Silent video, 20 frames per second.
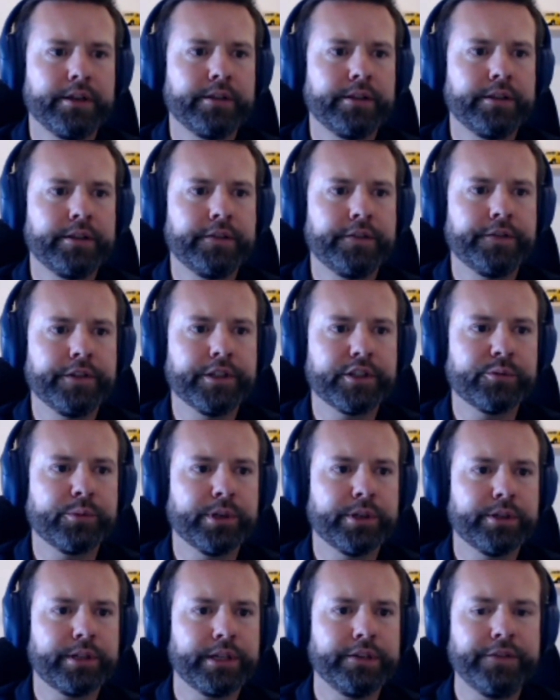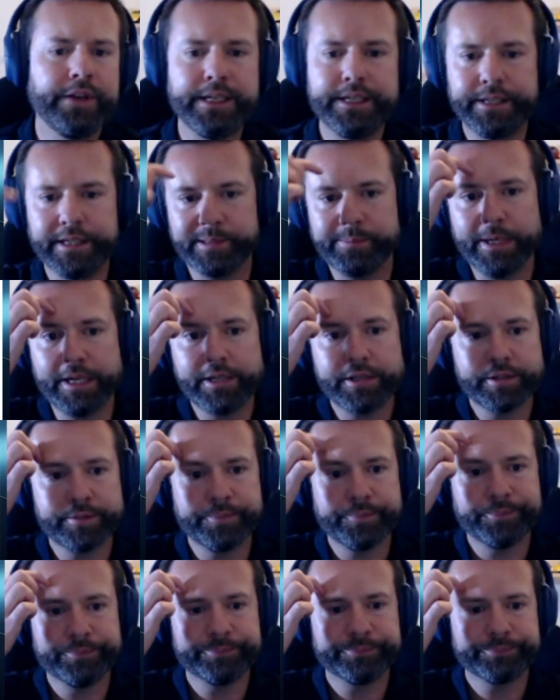the first one, event dispatch.
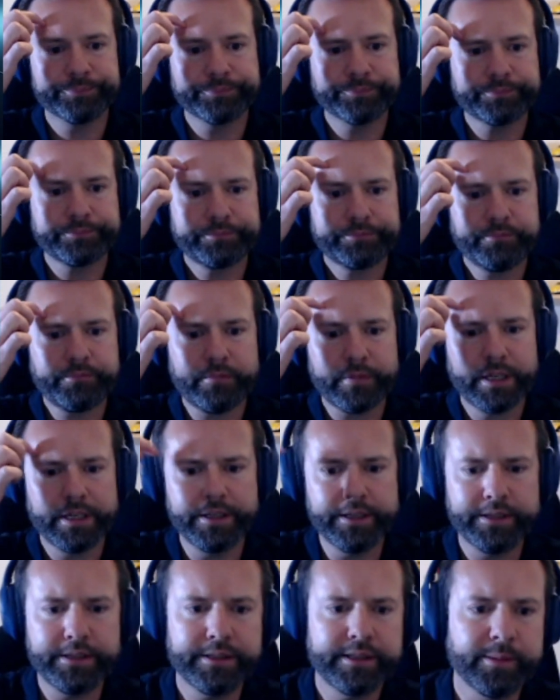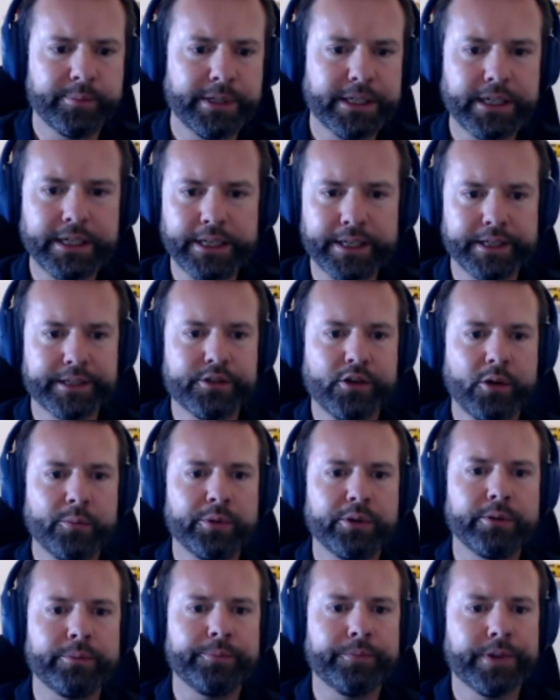This is typically an
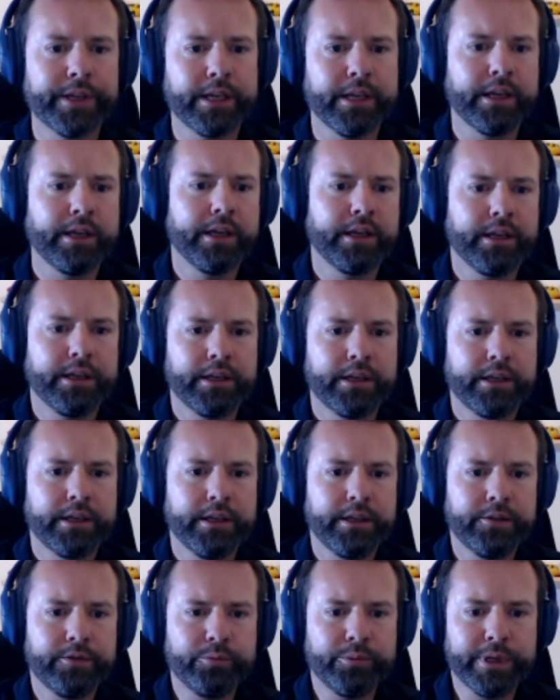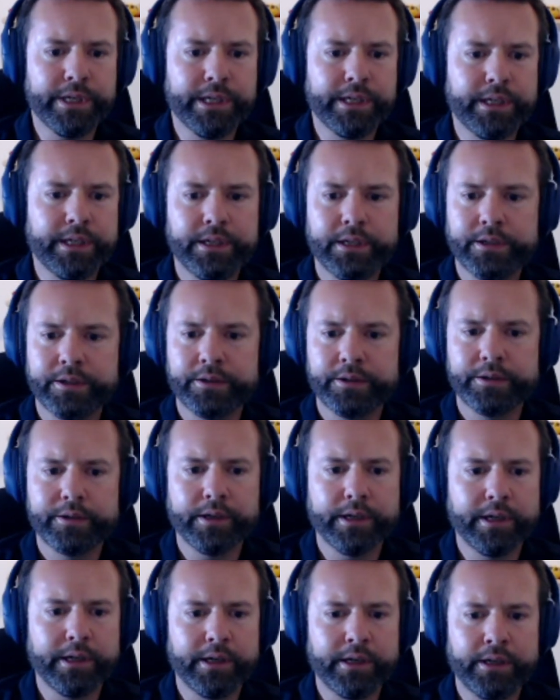example. If we,
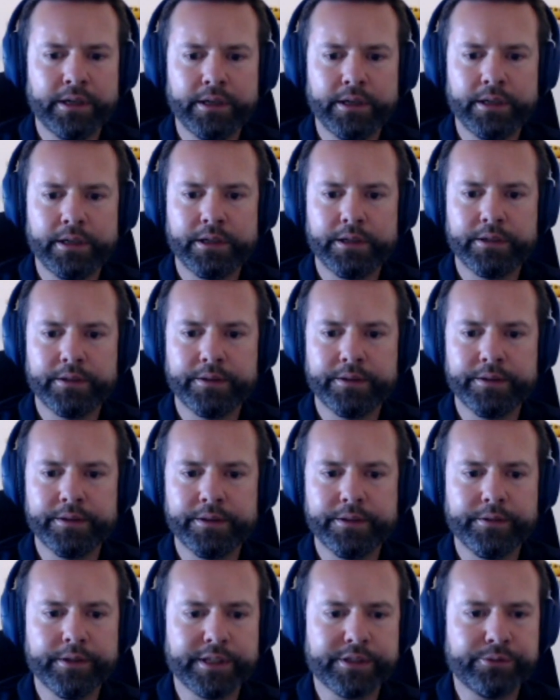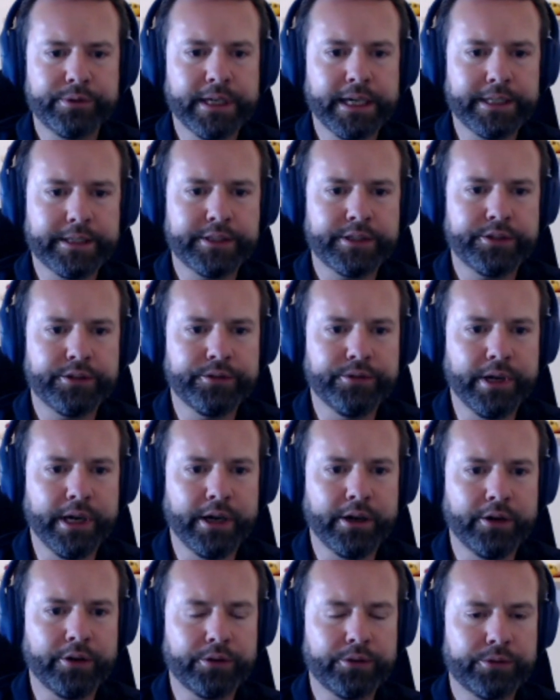this relates to
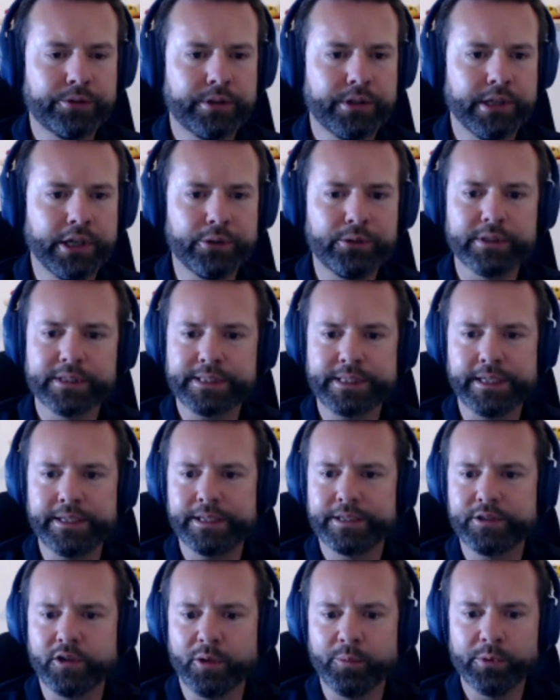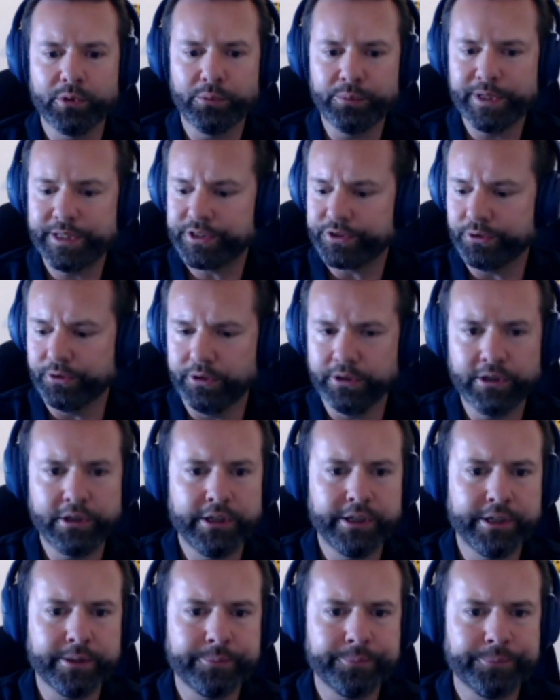our local state example we saw
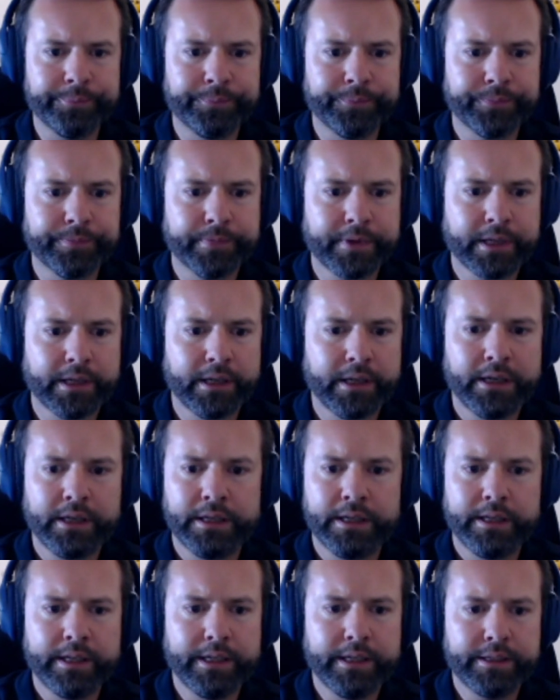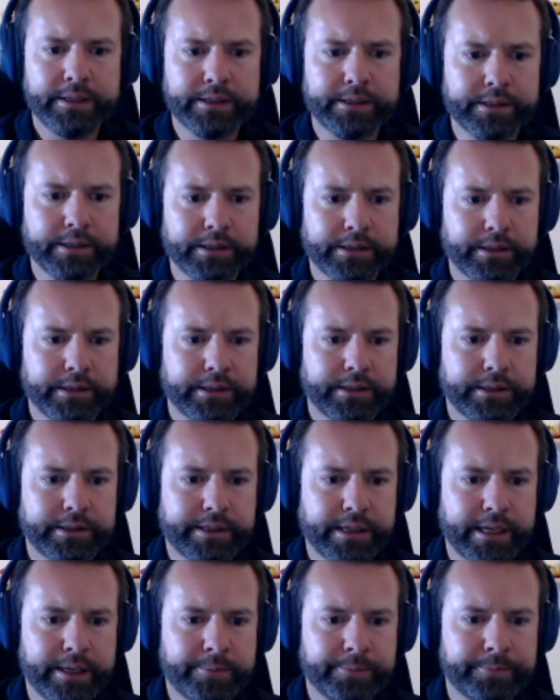earlier. It's the
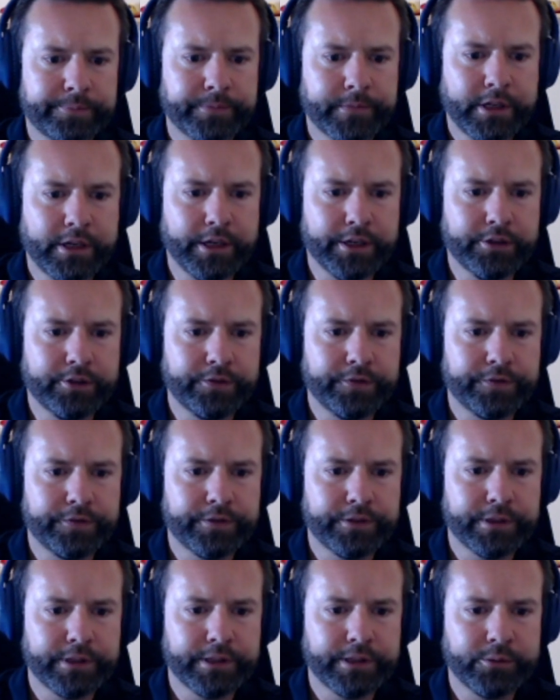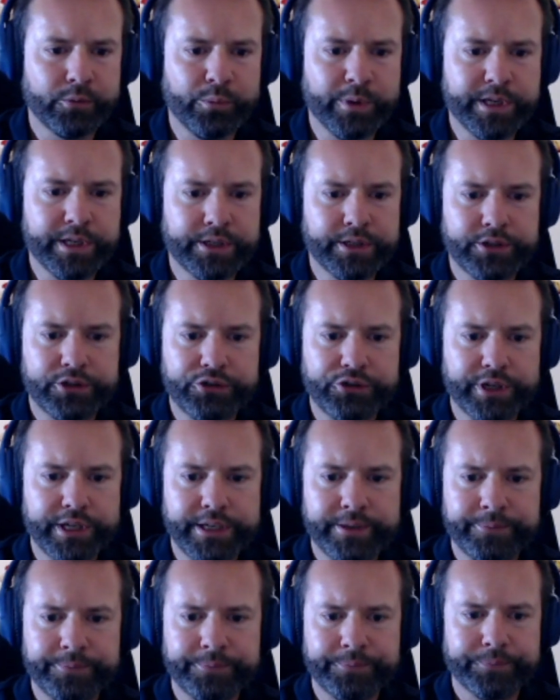same kind of widget tree.